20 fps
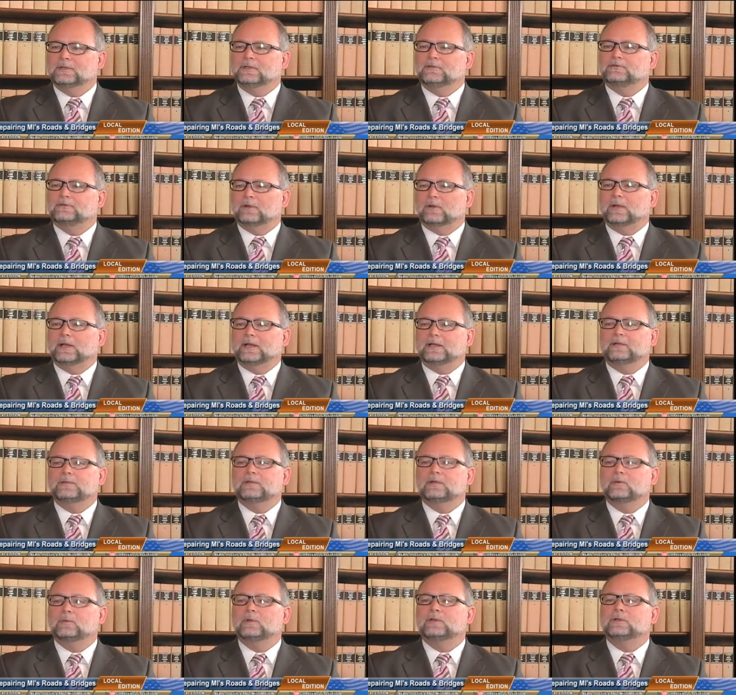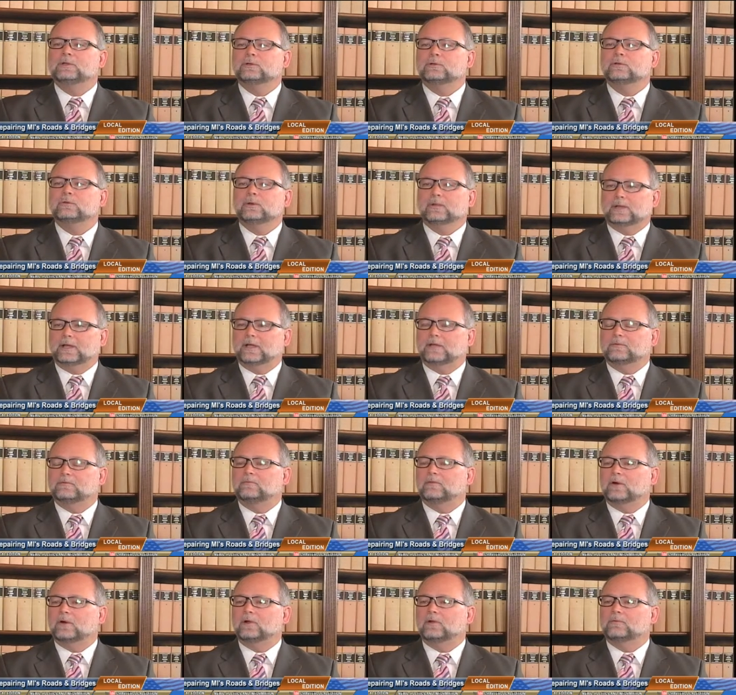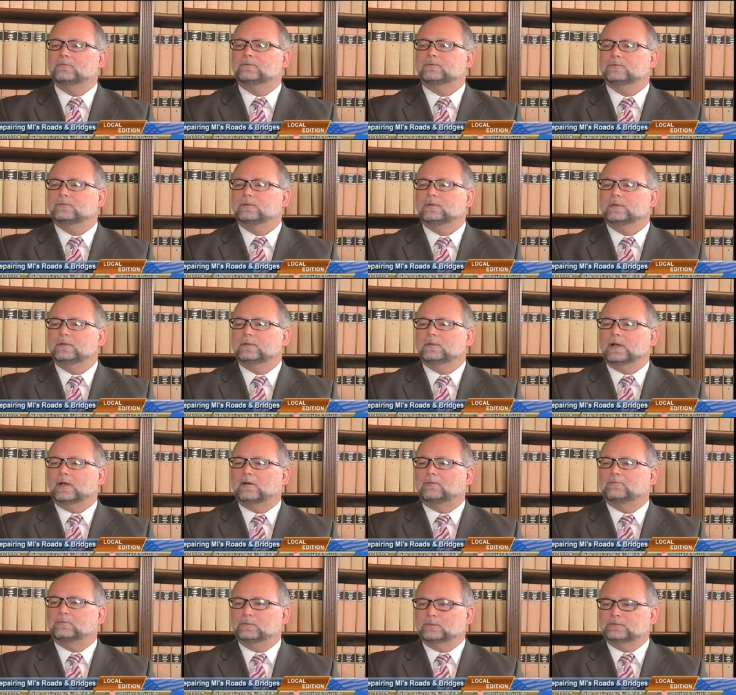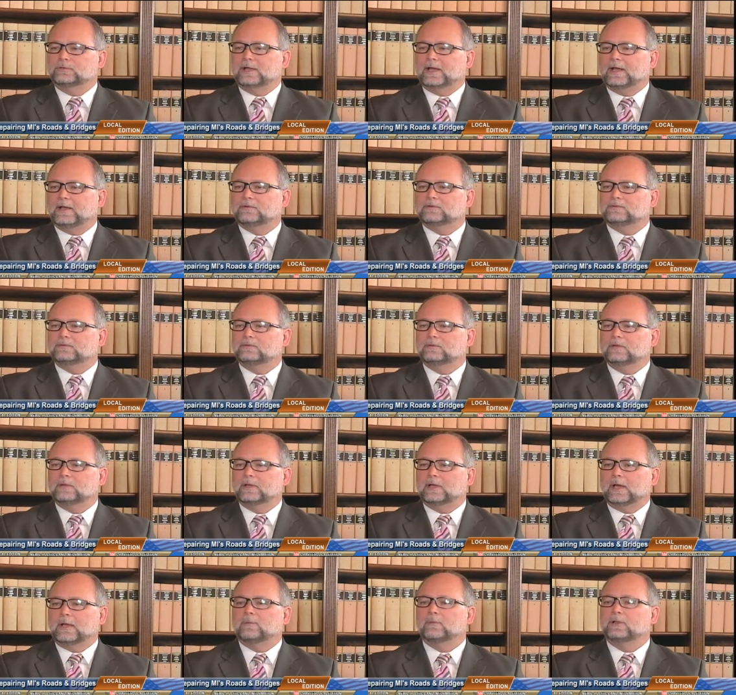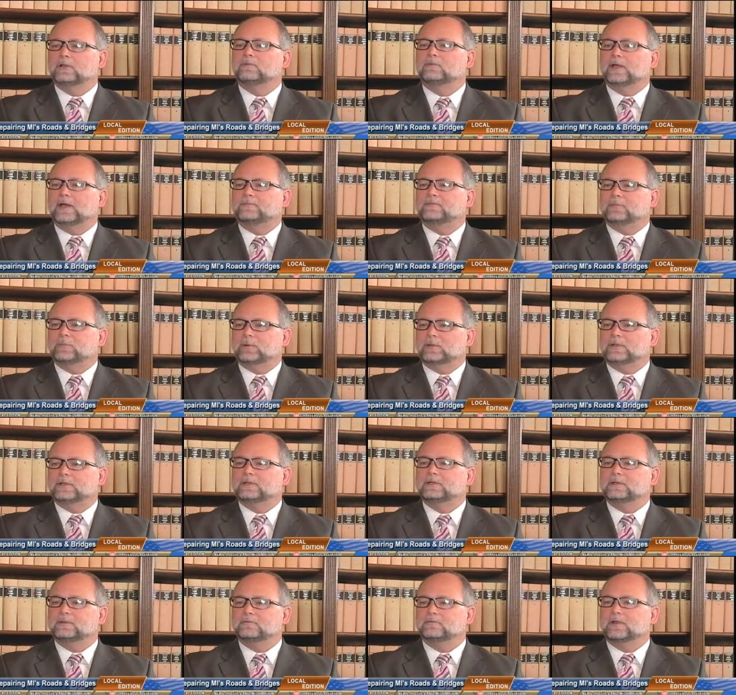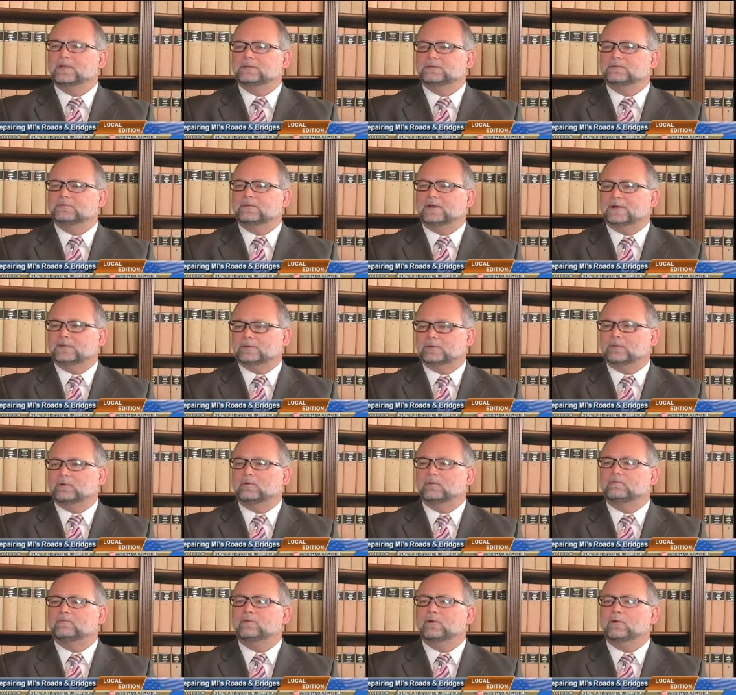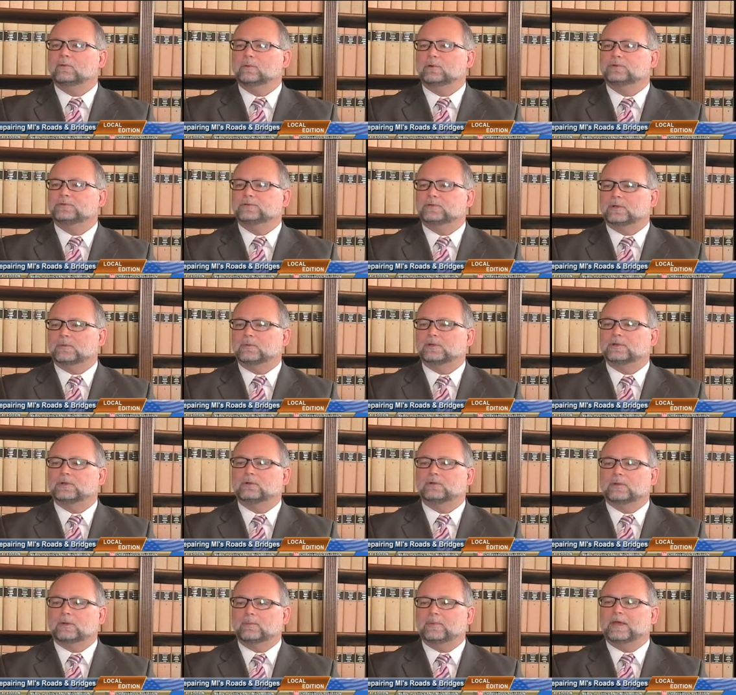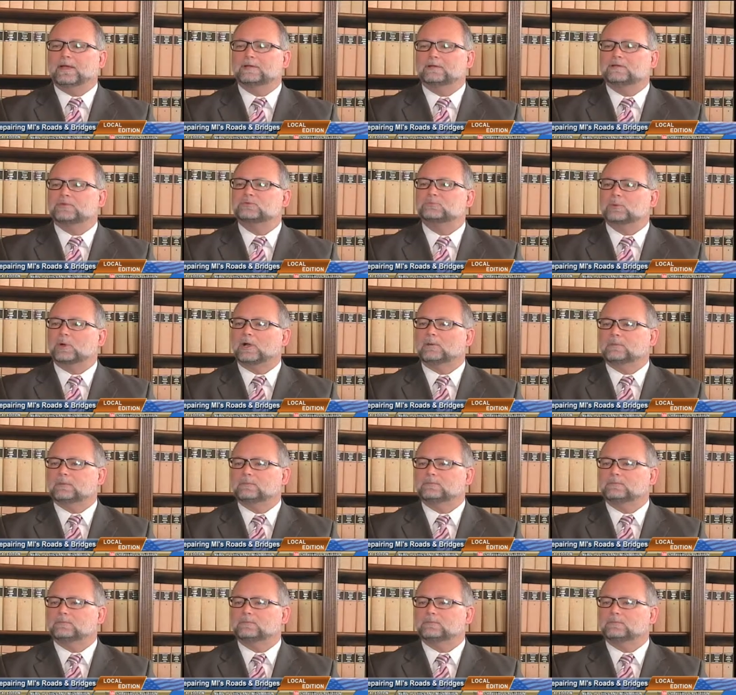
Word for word: So anything we do uh, involves uh, fuel tax, I believe we have to put in the inflation factor going forward so that we don't come back to this problem.